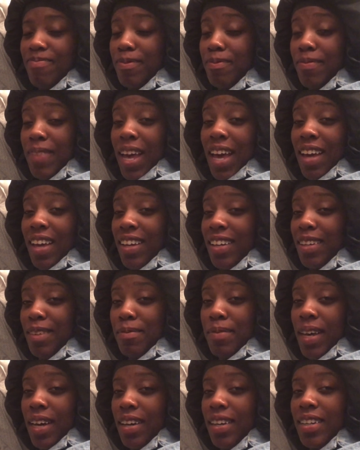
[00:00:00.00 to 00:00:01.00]
I'm not.
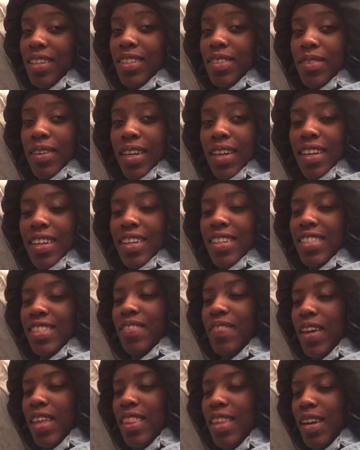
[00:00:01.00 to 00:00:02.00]
I'm not going to do it. Because
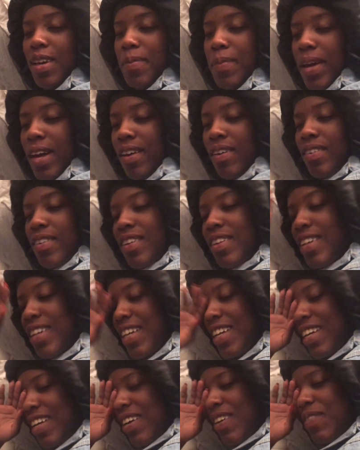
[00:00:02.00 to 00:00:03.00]
if I think about
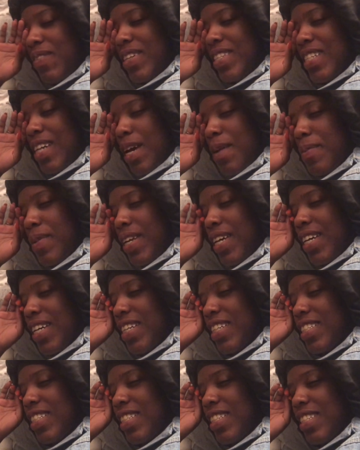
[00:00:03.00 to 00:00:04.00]
what time it
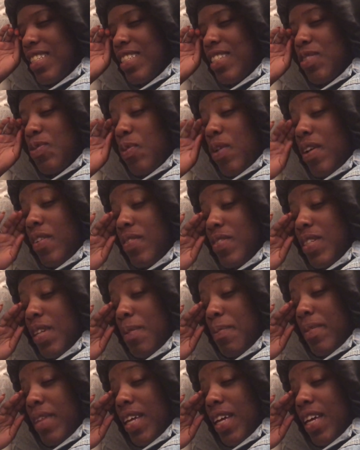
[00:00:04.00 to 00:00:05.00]
is, it's 12
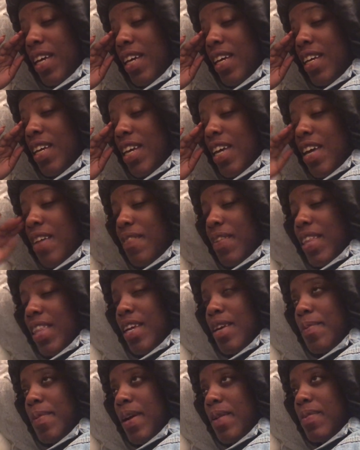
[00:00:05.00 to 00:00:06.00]
something. If I
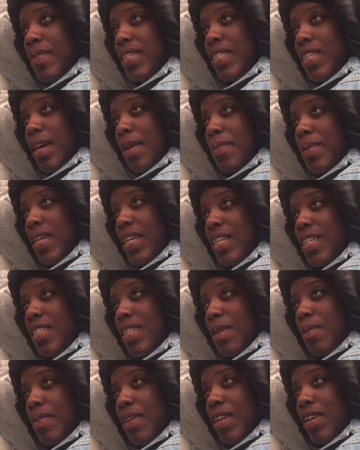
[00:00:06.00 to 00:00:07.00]
think about what time it is,
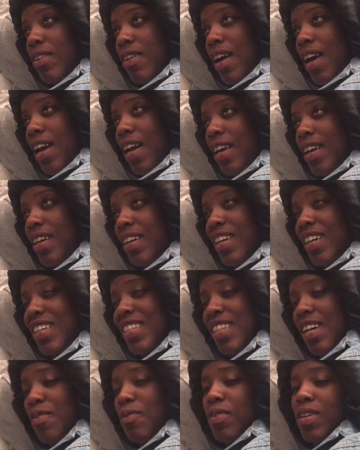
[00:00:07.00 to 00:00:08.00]
I'm going to cry.
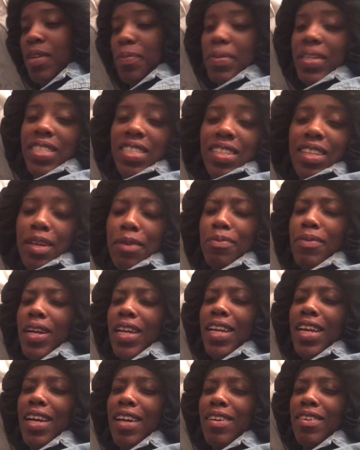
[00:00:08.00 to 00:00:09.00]
Because I want to be asleep
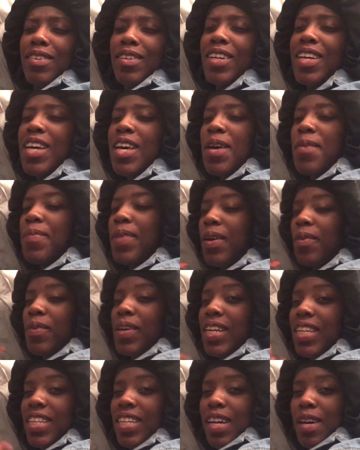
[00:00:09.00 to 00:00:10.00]
right now. But I
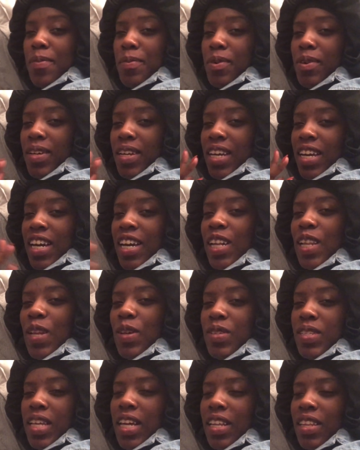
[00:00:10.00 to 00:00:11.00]
wanted to come on and
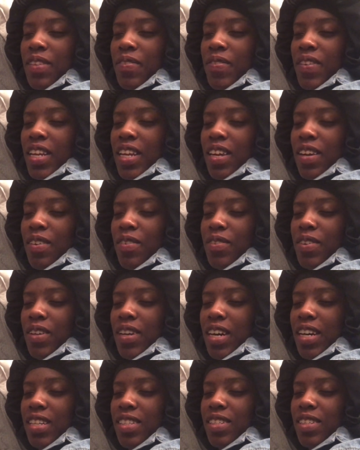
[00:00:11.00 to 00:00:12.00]
close out the video for
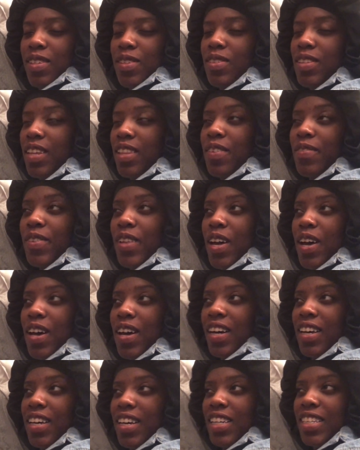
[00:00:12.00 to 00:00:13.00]
you guys. Close out the
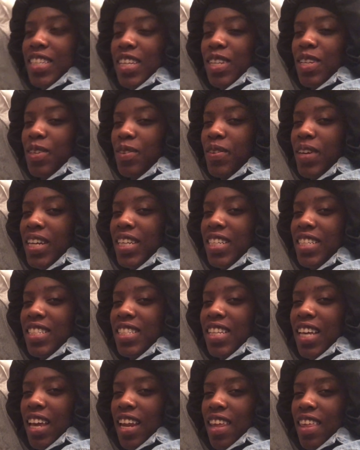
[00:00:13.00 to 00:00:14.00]
vlog. Because I knew I
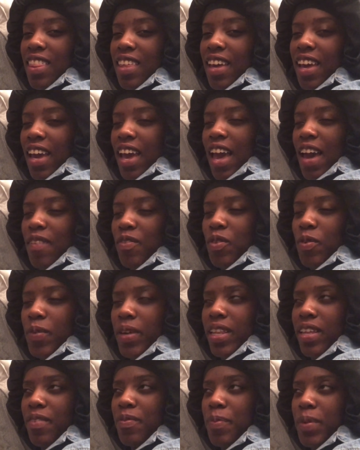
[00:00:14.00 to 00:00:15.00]
didn't say anything after
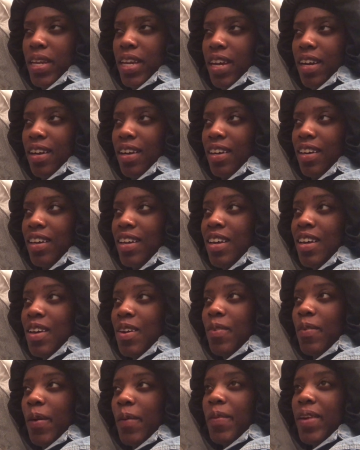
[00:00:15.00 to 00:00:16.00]
we left Panera.
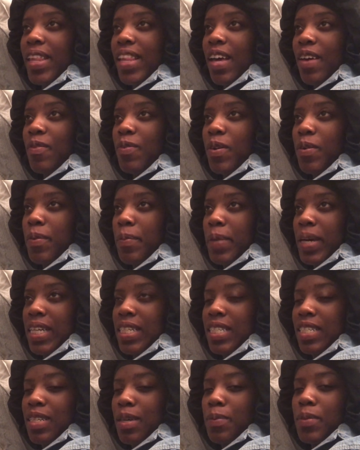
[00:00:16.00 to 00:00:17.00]
When we left, we went
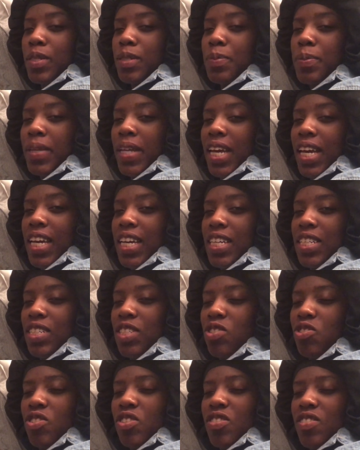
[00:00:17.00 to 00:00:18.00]
back to Summer's
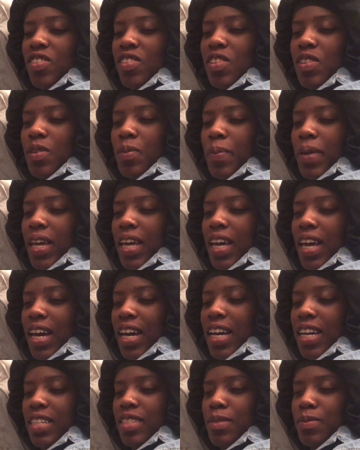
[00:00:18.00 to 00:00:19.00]
place. Chilled a little bit.
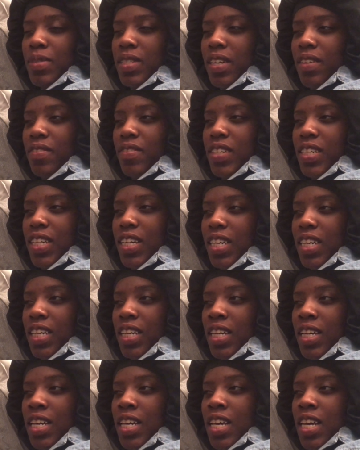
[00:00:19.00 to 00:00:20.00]
I got some stuff
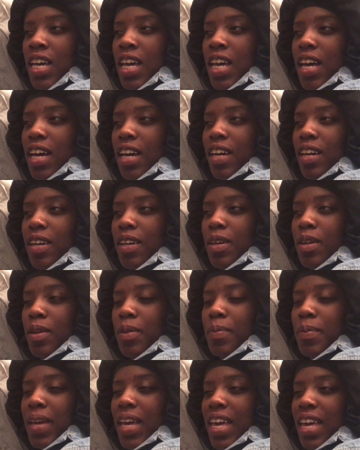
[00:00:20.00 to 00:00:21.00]
done
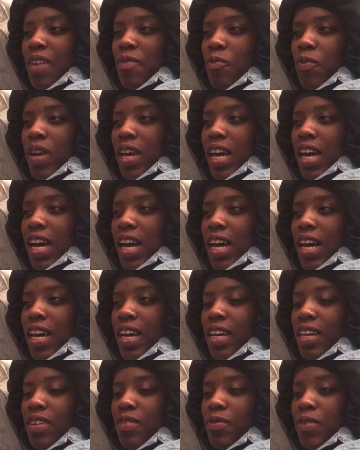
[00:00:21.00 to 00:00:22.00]
um, and we
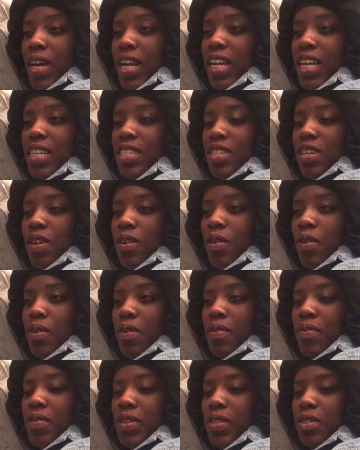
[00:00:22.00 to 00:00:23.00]
got ready to go
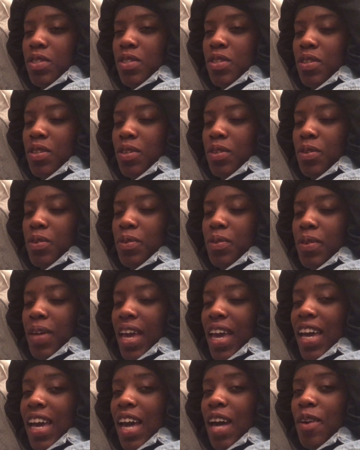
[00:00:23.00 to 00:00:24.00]
over to
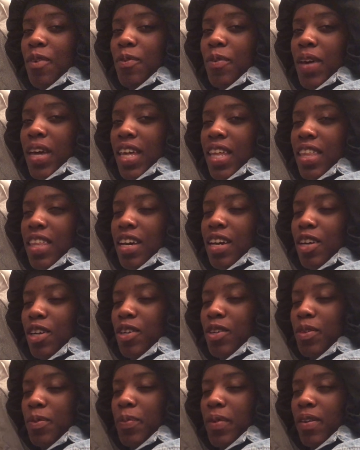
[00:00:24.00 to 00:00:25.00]
hang out with a
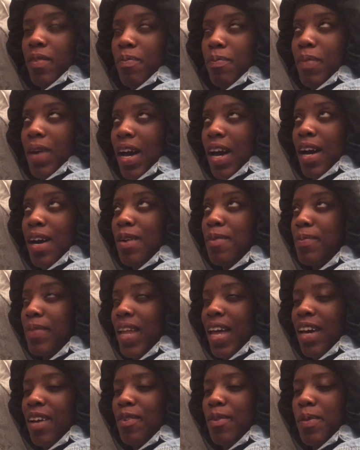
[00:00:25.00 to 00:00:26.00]
group of bomb
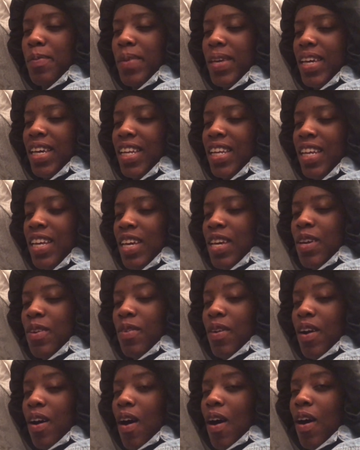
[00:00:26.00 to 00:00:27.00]
black women
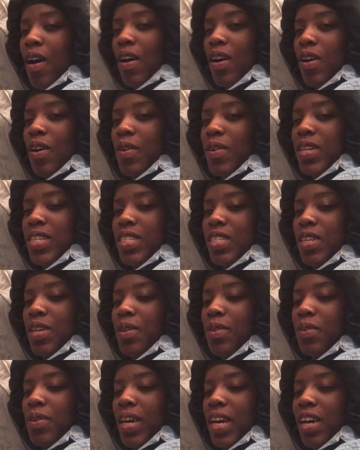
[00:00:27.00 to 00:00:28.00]
who are all
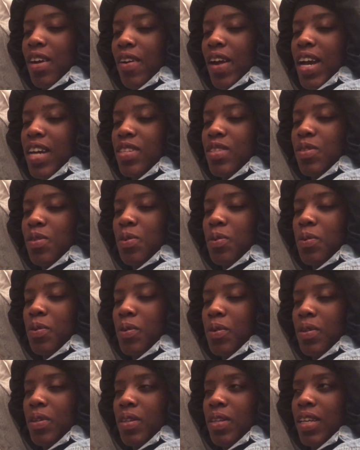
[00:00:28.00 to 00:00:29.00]
OSU in grad
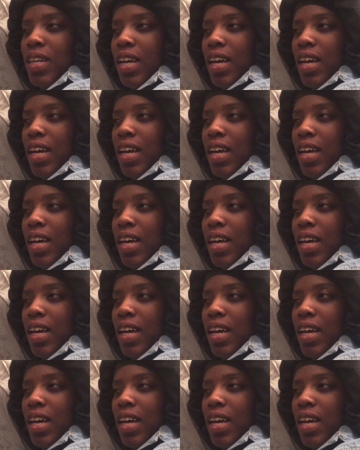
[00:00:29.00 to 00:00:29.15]
school.